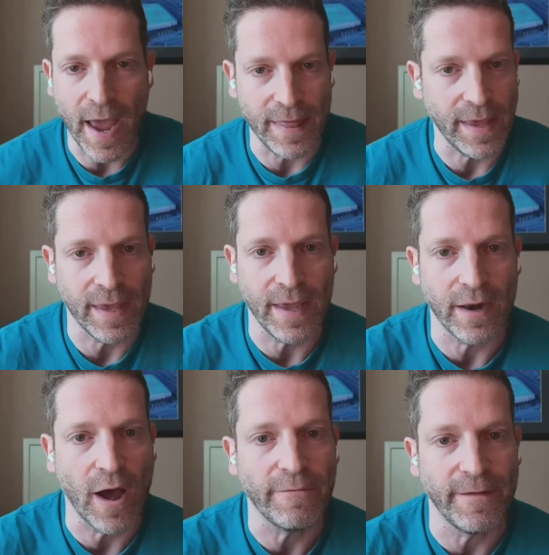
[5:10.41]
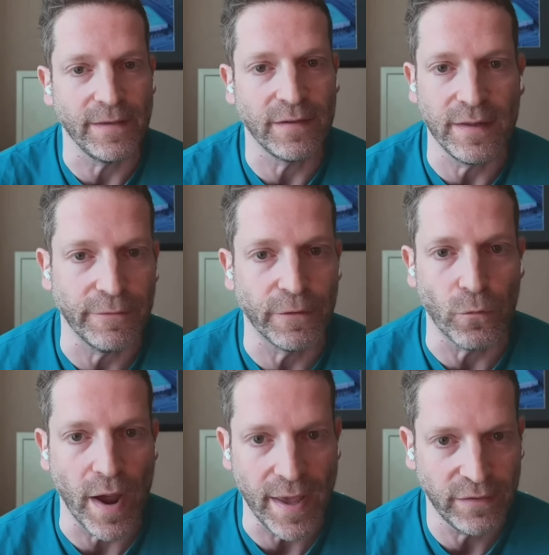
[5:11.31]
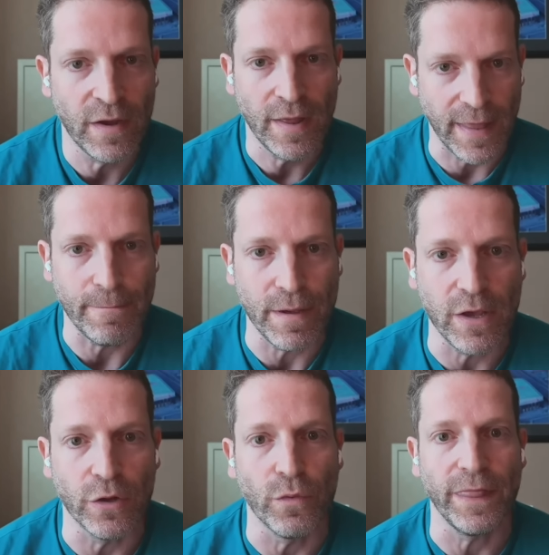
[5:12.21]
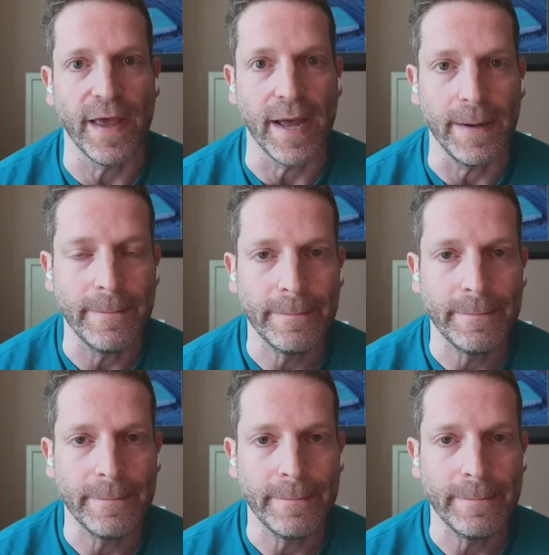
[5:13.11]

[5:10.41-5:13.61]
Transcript: and they can get offense in different ways, they'd be good with that.